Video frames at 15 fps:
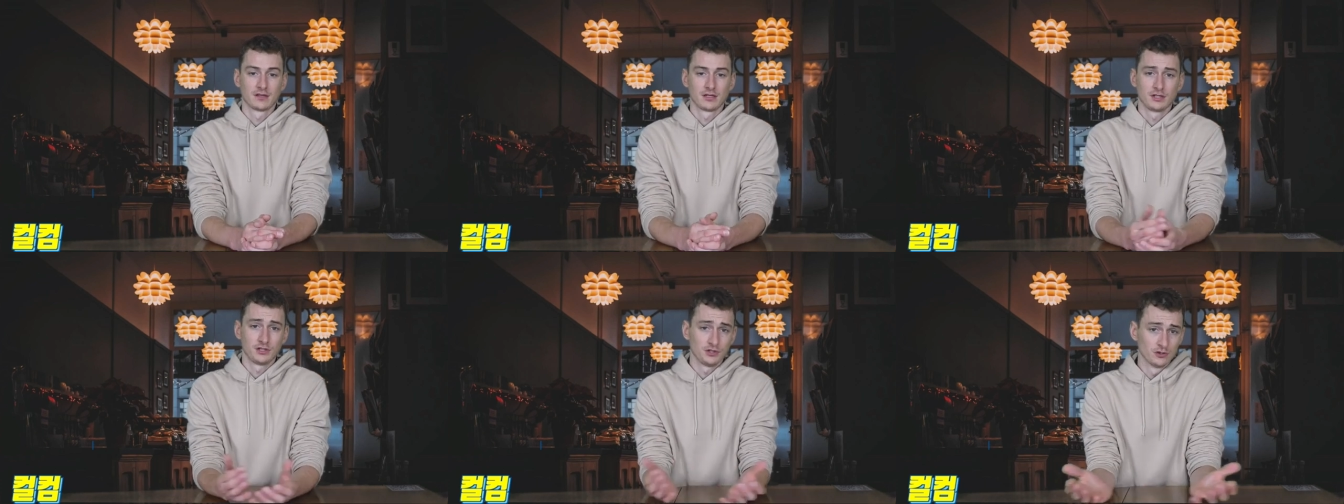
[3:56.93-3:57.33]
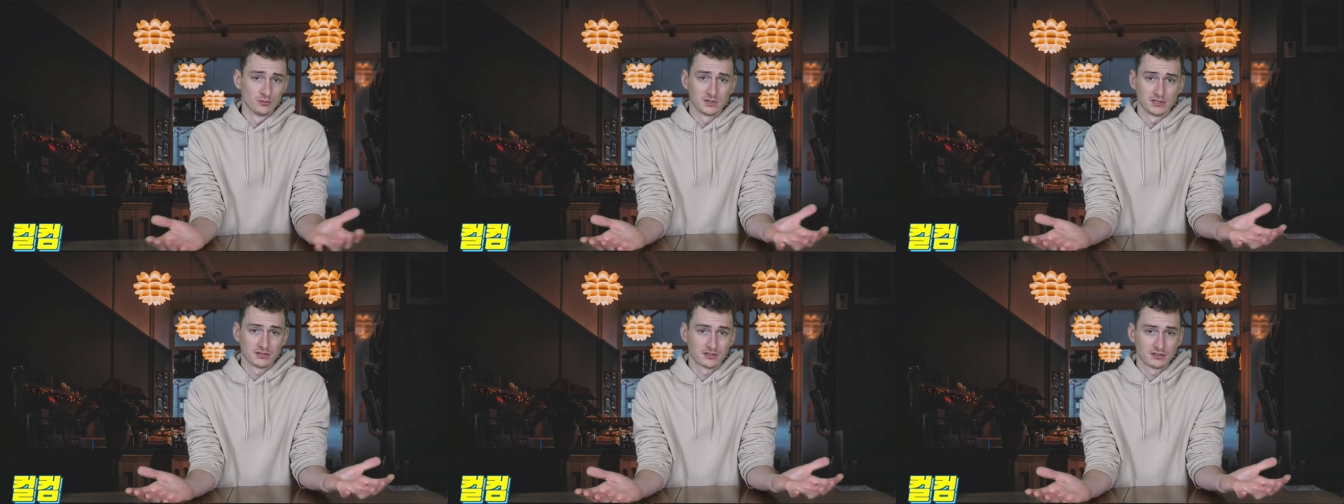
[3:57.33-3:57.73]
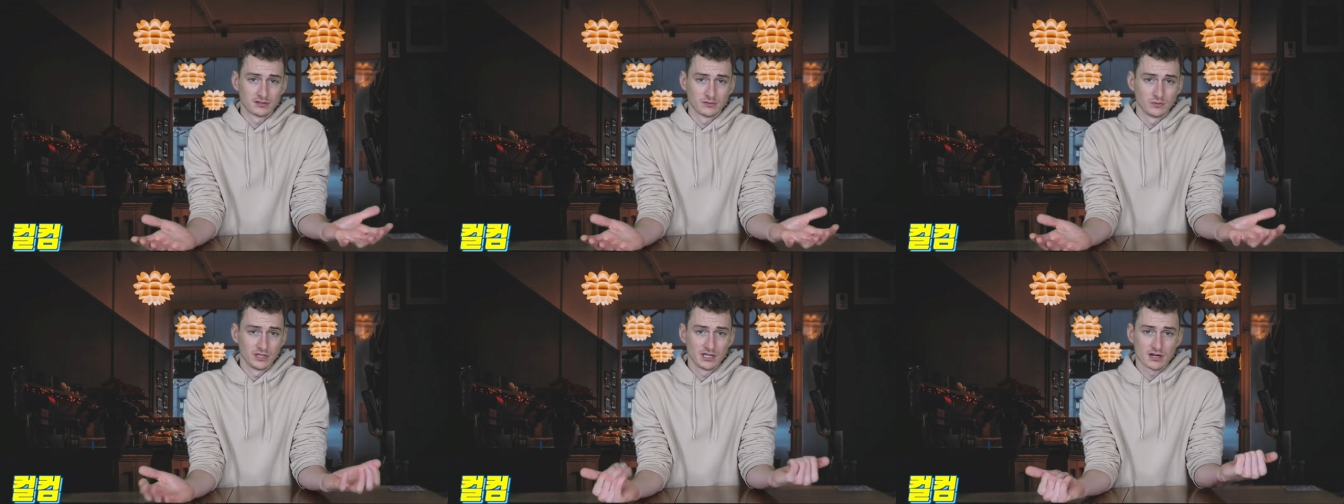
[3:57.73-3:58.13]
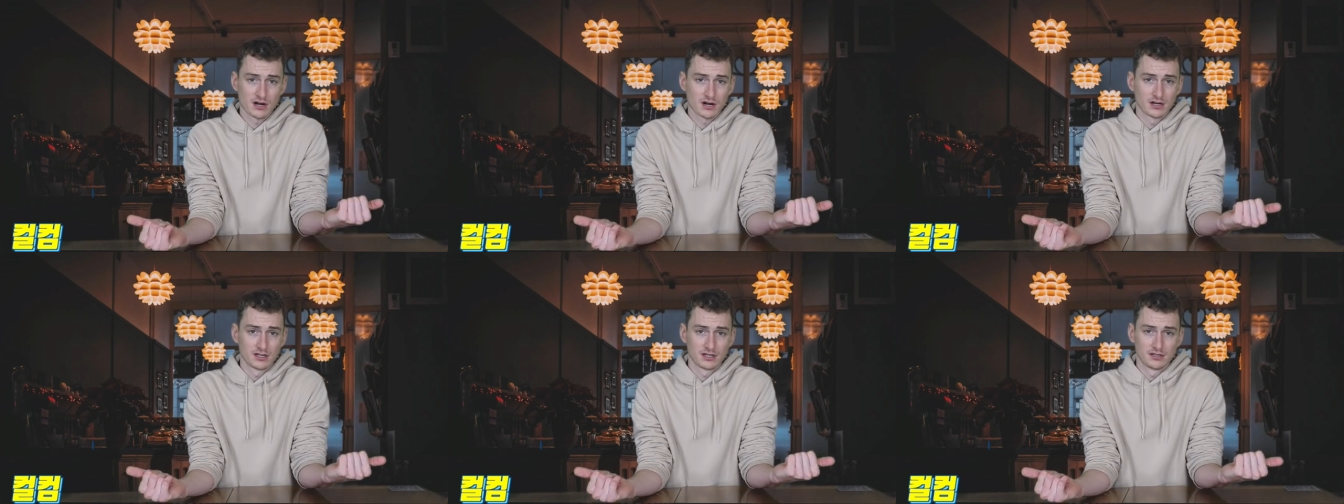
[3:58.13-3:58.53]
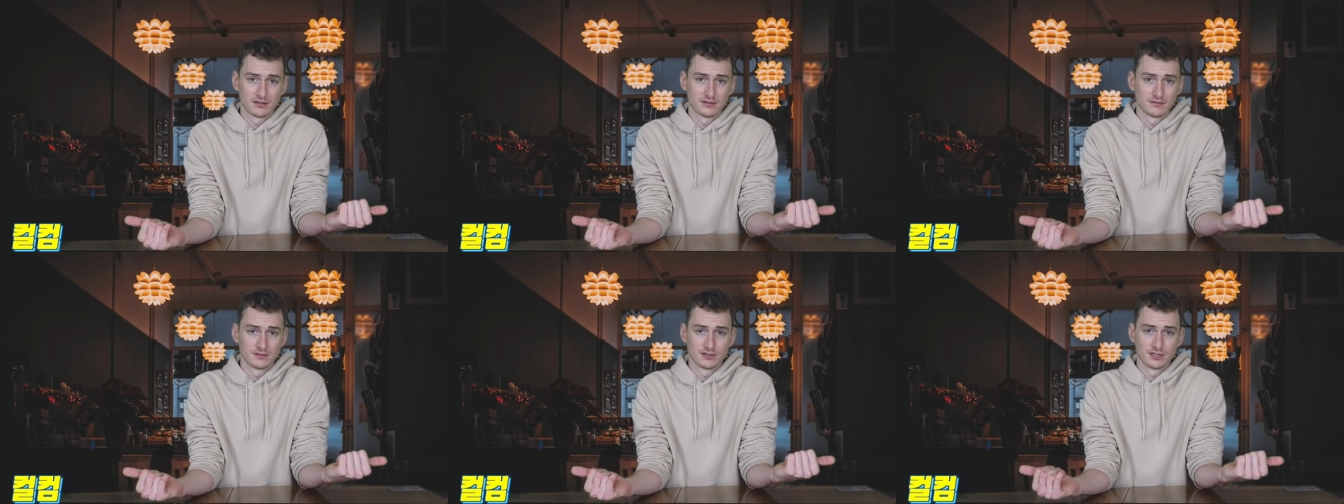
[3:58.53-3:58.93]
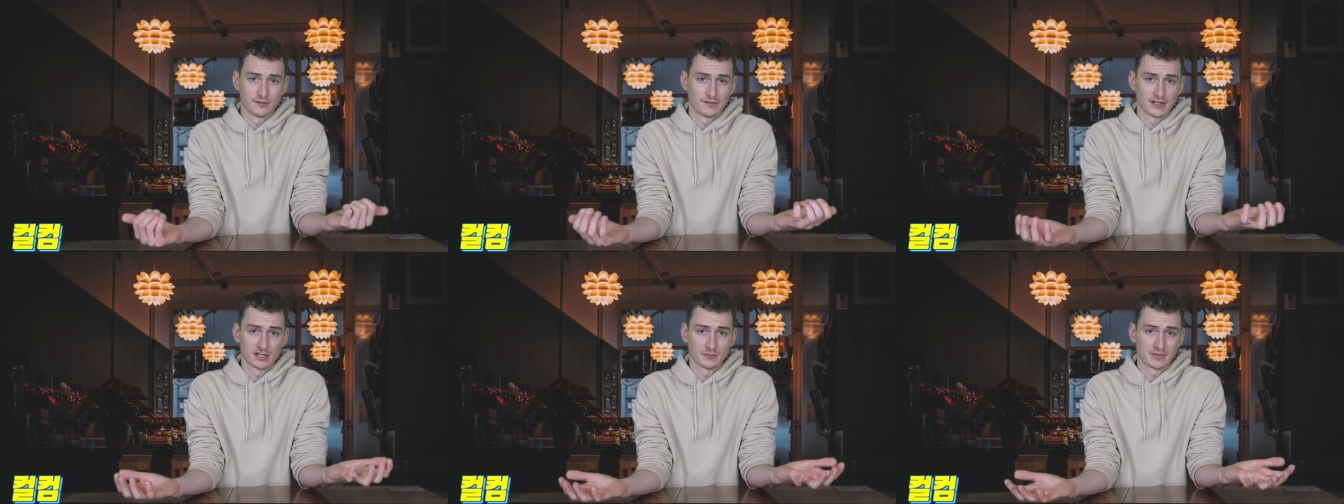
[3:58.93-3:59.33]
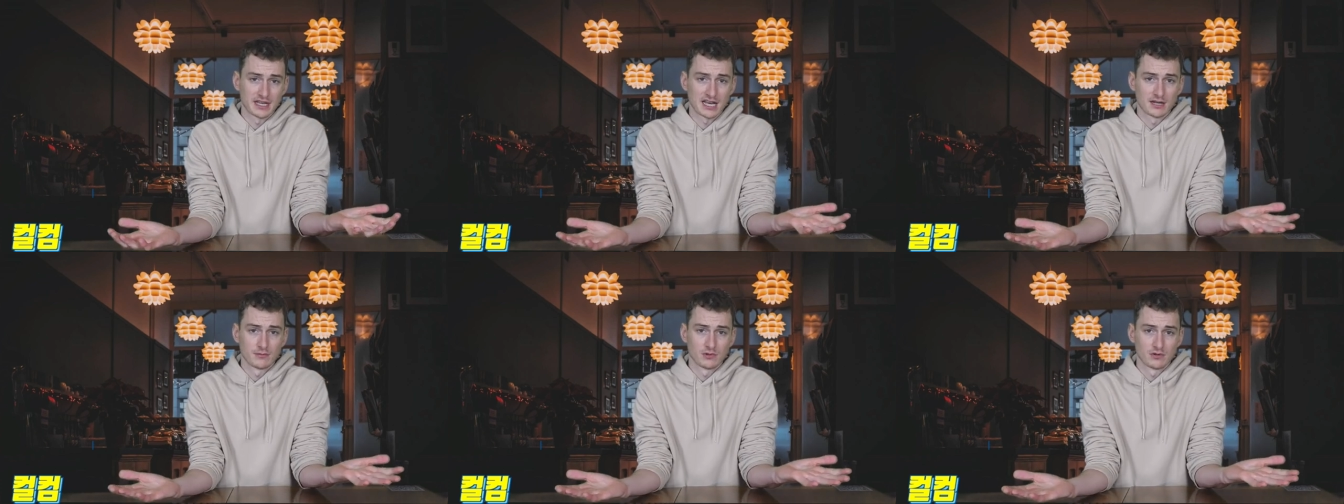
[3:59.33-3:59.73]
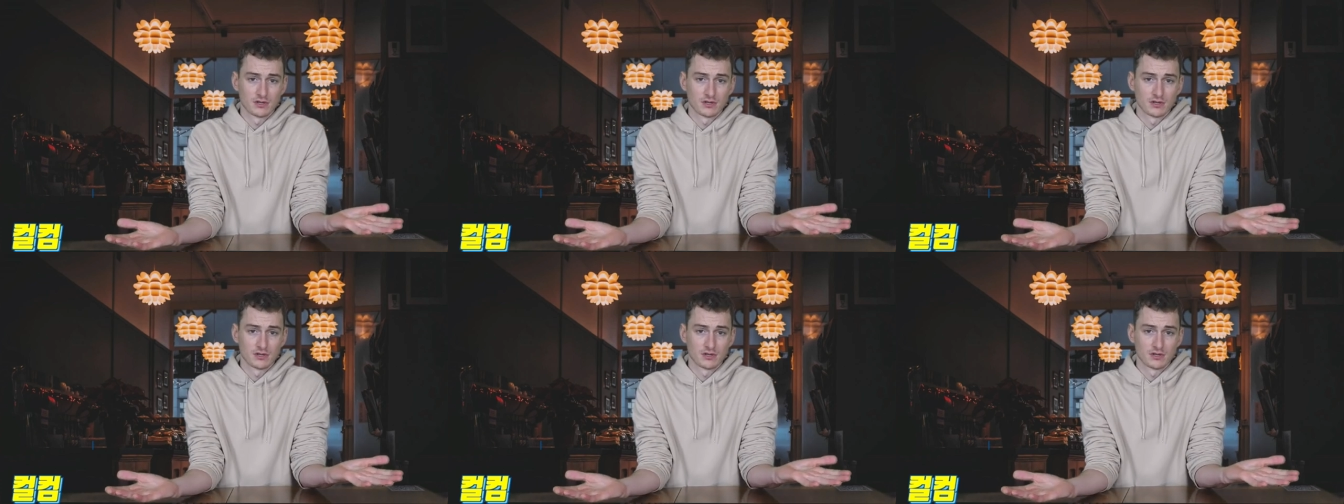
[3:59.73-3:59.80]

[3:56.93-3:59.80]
Humans, we are a developed animal